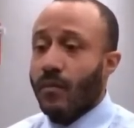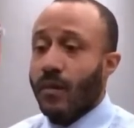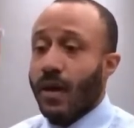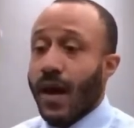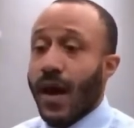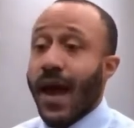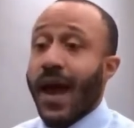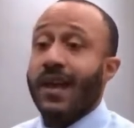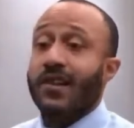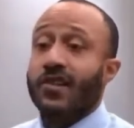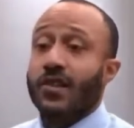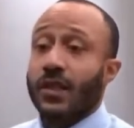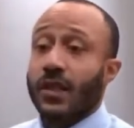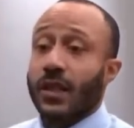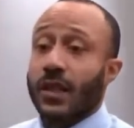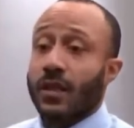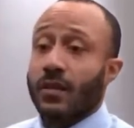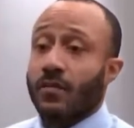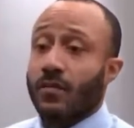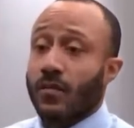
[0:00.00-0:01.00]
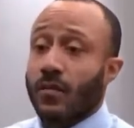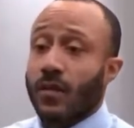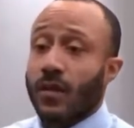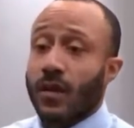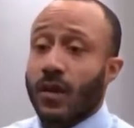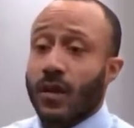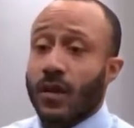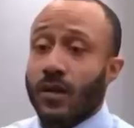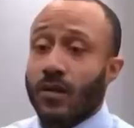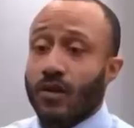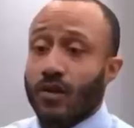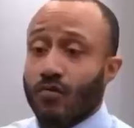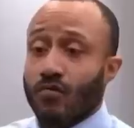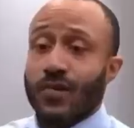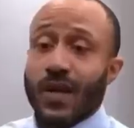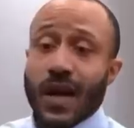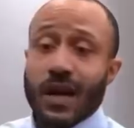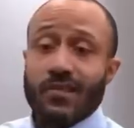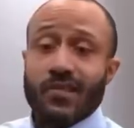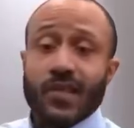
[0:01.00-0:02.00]
actually
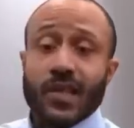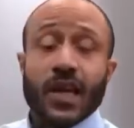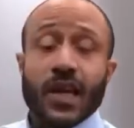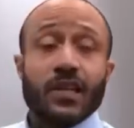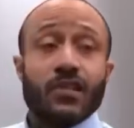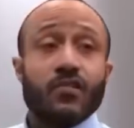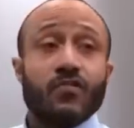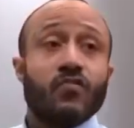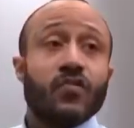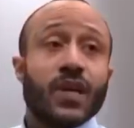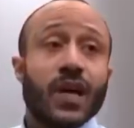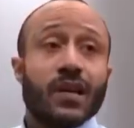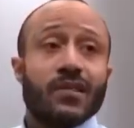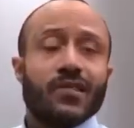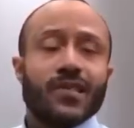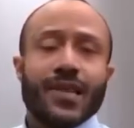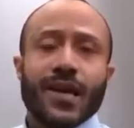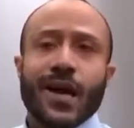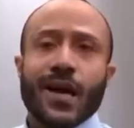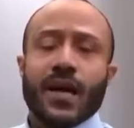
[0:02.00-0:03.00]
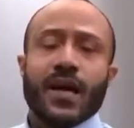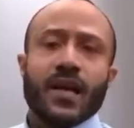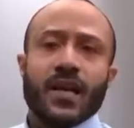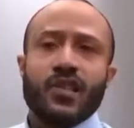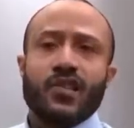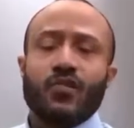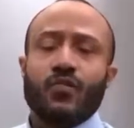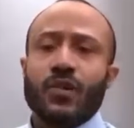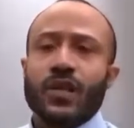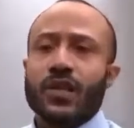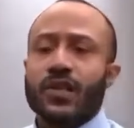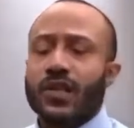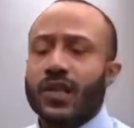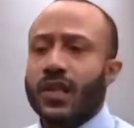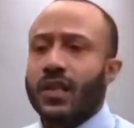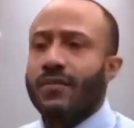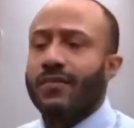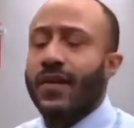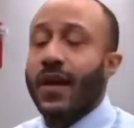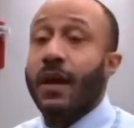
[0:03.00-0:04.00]
2008, 2009, and
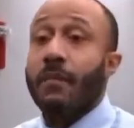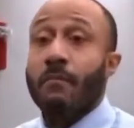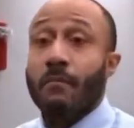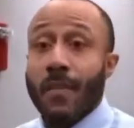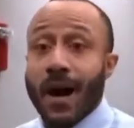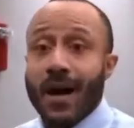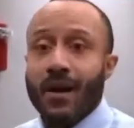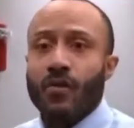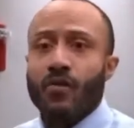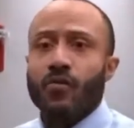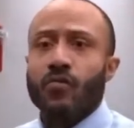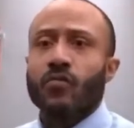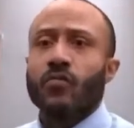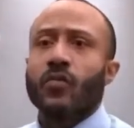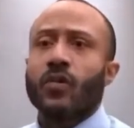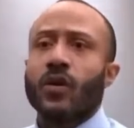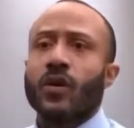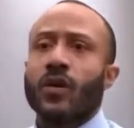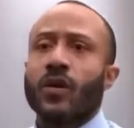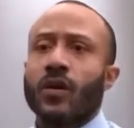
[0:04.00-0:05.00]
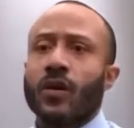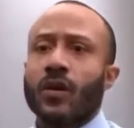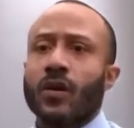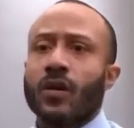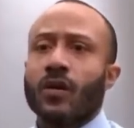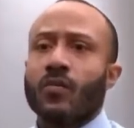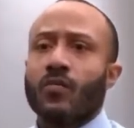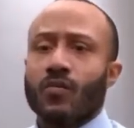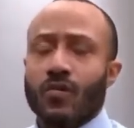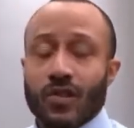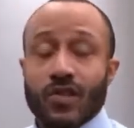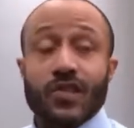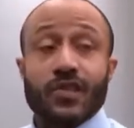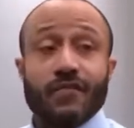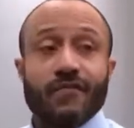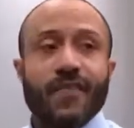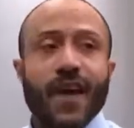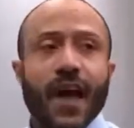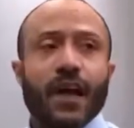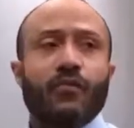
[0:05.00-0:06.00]
2010 of that model was
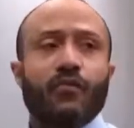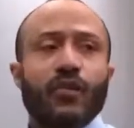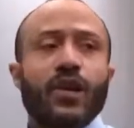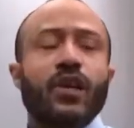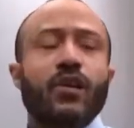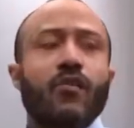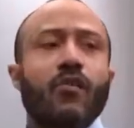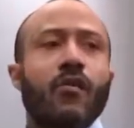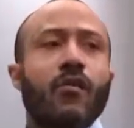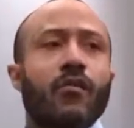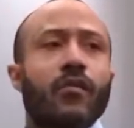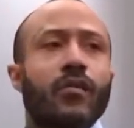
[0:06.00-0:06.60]
in fact recalled.